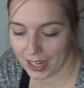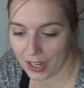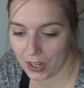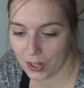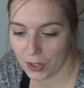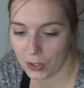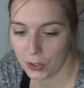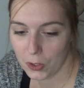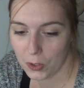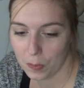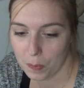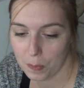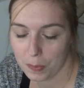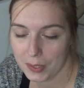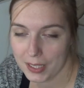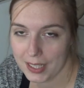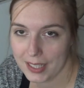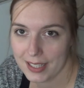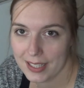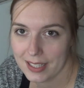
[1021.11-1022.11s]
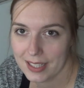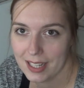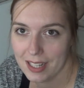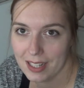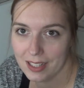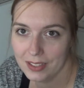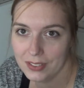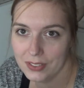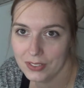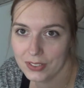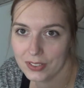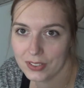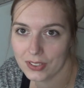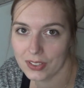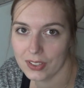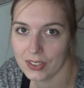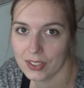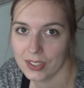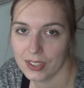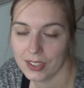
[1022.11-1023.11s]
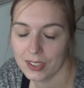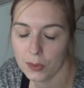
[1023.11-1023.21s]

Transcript: hope it's enough.